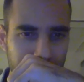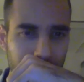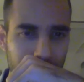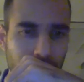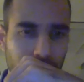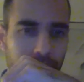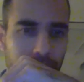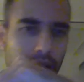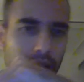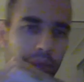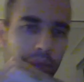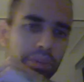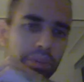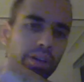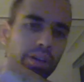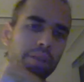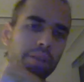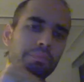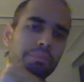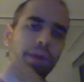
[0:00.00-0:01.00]
Okay, we
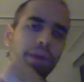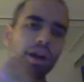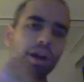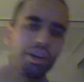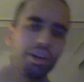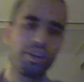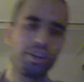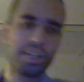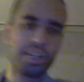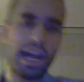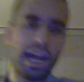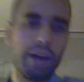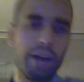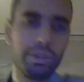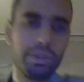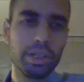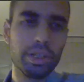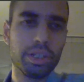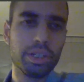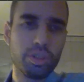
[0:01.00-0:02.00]
gotta bunker down
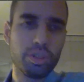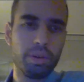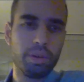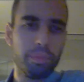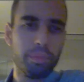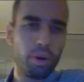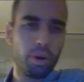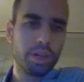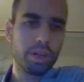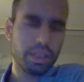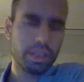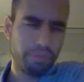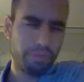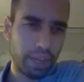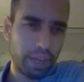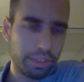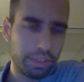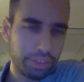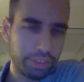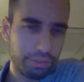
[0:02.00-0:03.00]
into a more
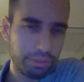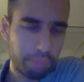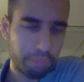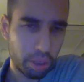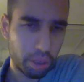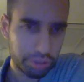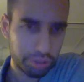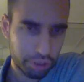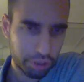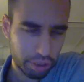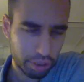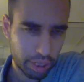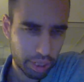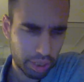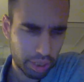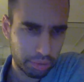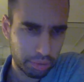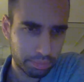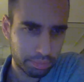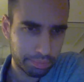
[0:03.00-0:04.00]
defensive posture
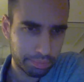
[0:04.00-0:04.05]
now.